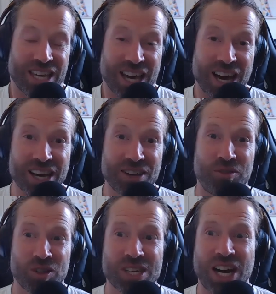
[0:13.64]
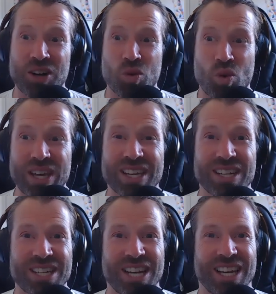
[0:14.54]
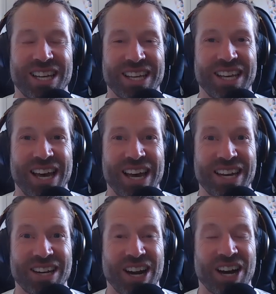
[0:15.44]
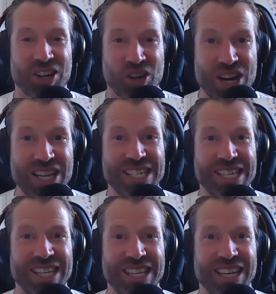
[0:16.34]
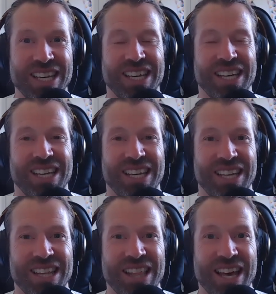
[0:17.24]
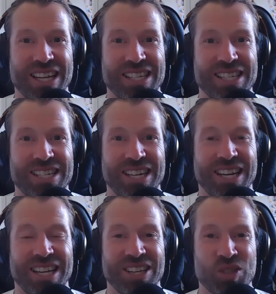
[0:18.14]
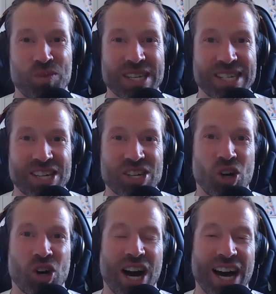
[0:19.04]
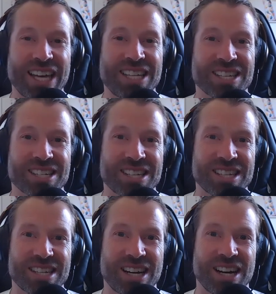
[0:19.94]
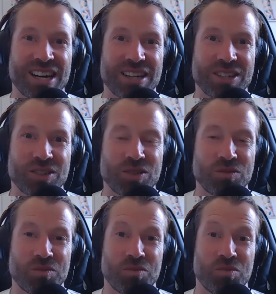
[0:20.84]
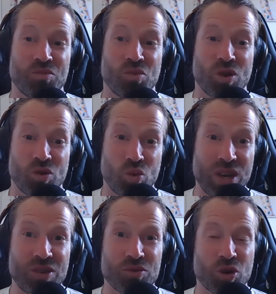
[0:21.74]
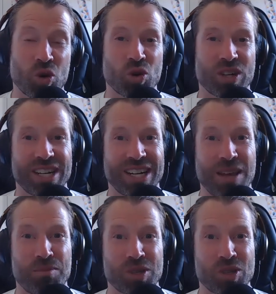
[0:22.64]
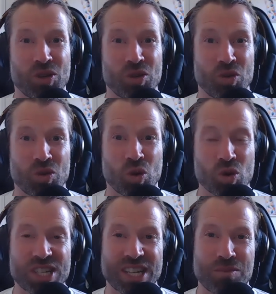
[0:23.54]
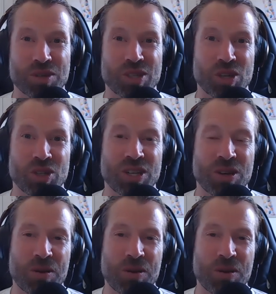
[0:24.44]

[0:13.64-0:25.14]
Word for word: Yeah, it feels kind of weird and kind of crazy that it's been such a long hiatus since I, well, we recorded an episode or launched an episode.